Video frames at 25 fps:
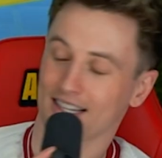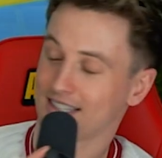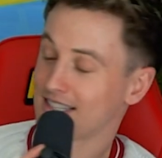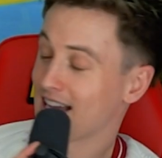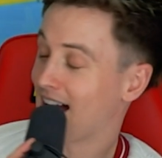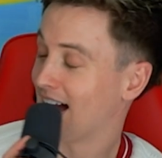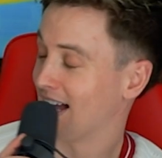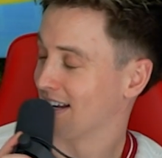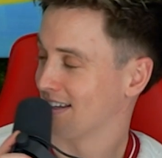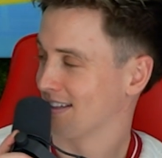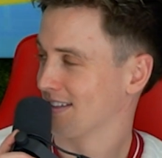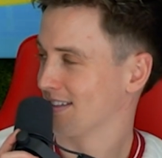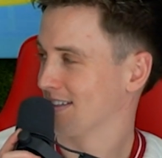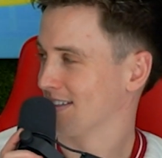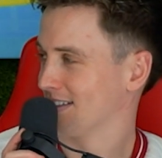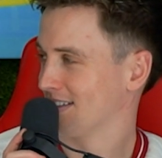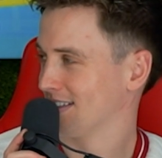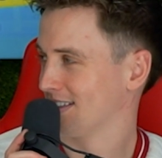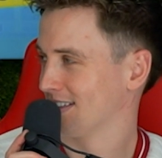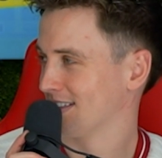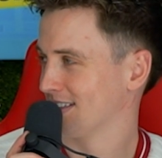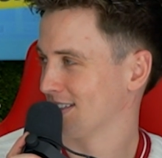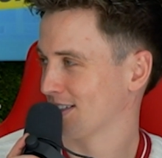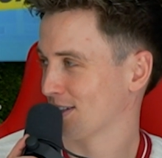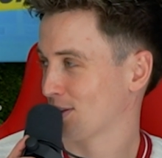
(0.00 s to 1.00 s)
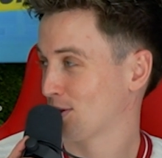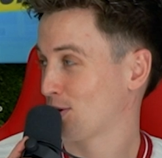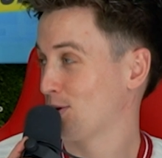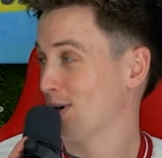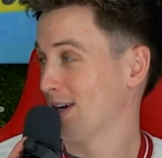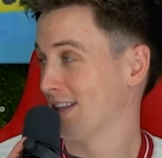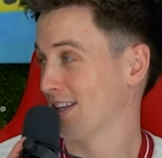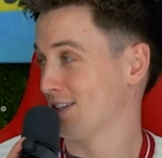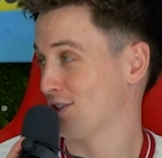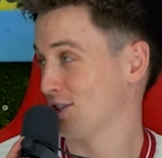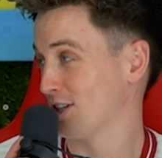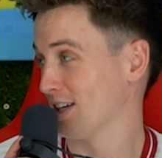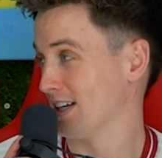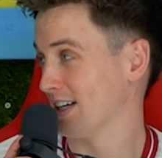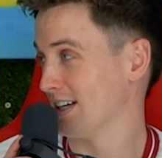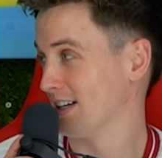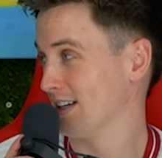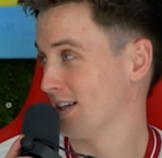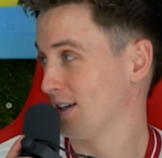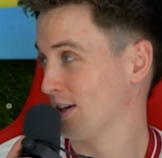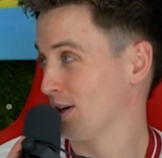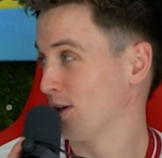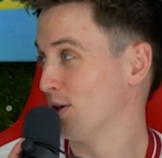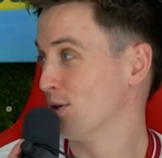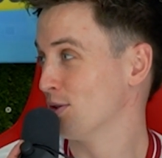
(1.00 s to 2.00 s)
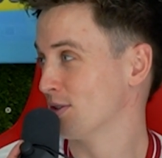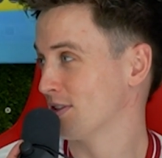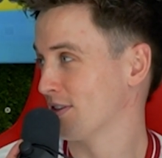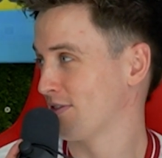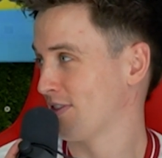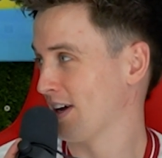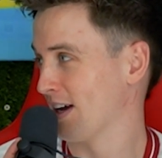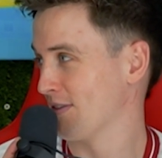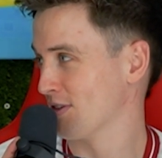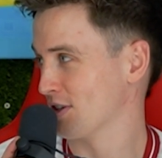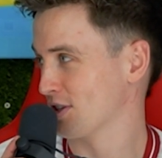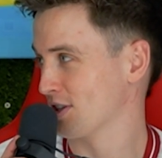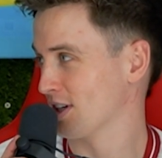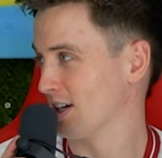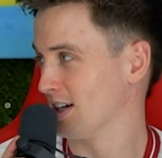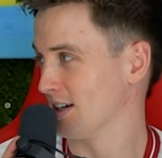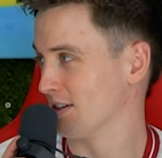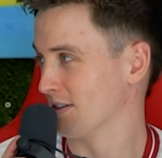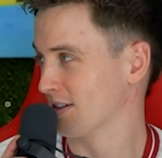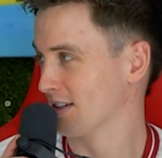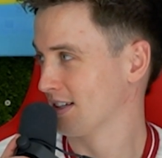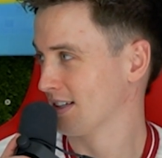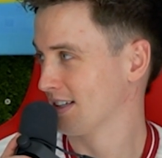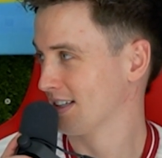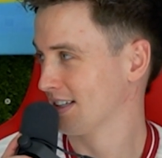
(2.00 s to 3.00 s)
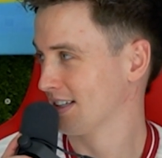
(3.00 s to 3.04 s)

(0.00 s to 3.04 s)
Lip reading: Dad, quit the shit. Who's the favourite child?